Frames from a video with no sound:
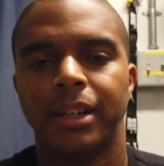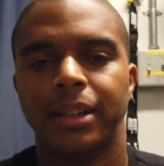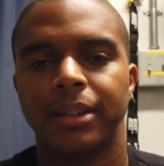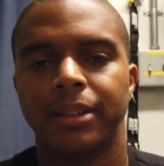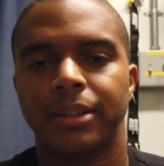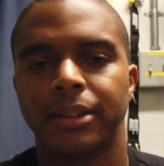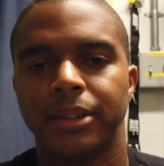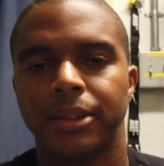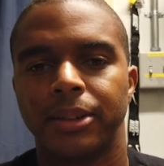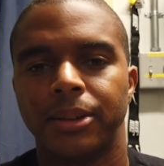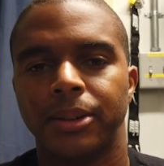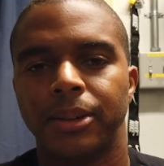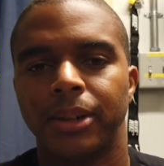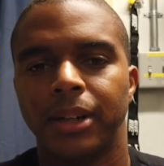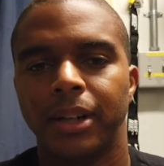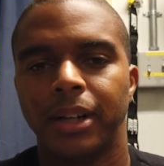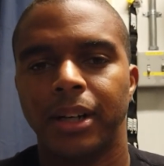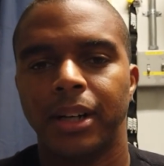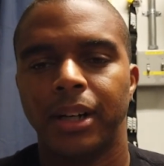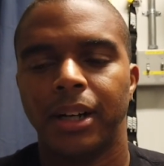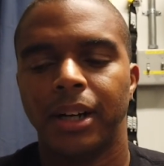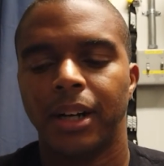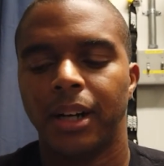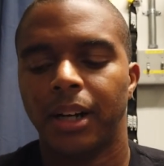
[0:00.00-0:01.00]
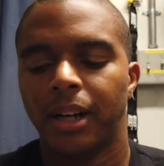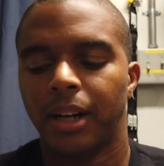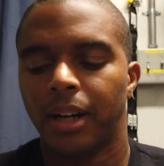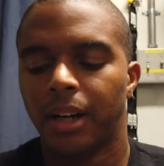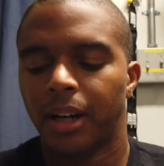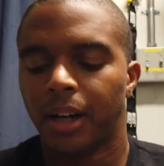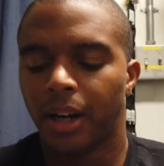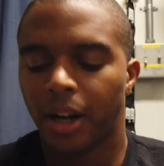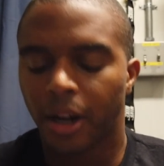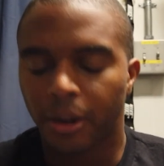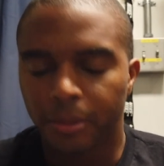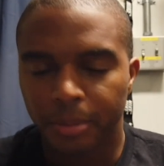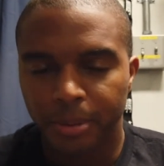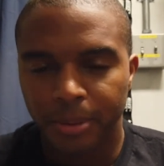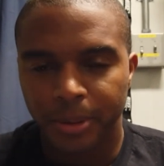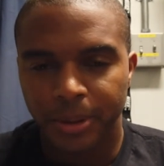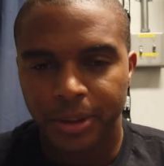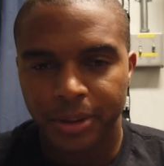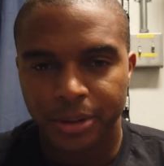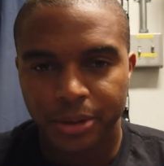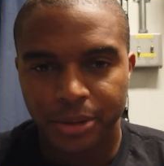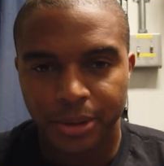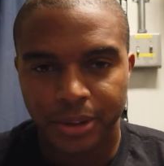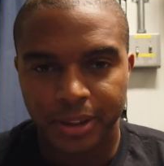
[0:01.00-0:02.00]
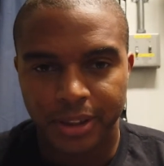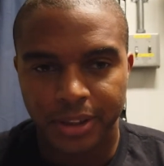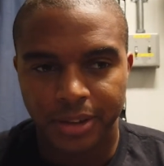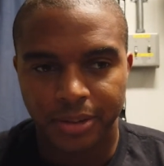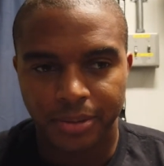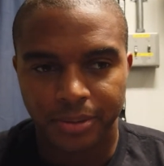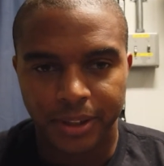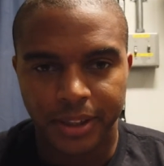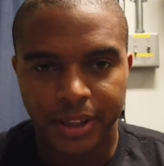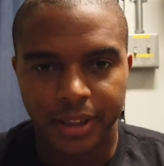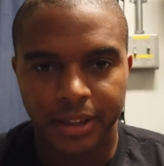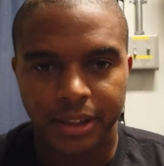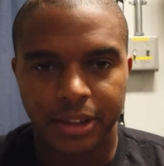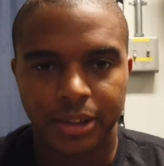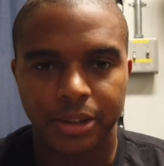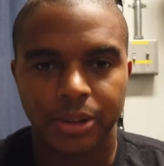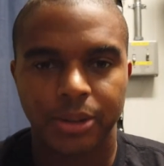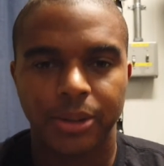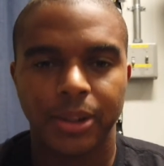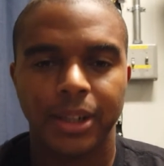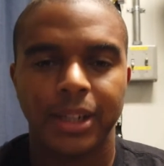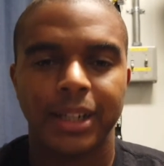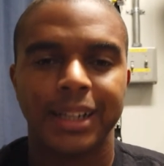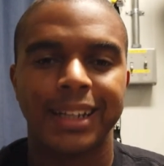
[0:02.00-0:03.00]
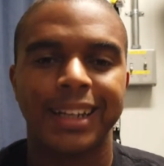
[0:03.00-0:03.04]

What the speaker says: So hopefully you enjoyed this video.